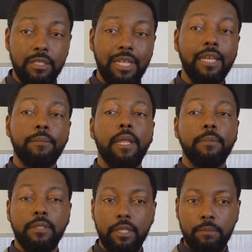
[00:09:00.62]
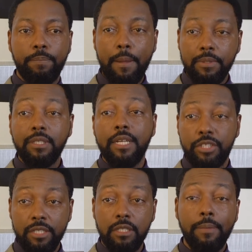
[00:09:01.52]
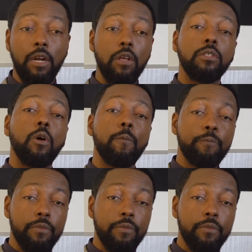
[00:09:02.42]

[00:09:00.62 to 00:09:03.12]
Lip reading: easily, and be able to digest them, and also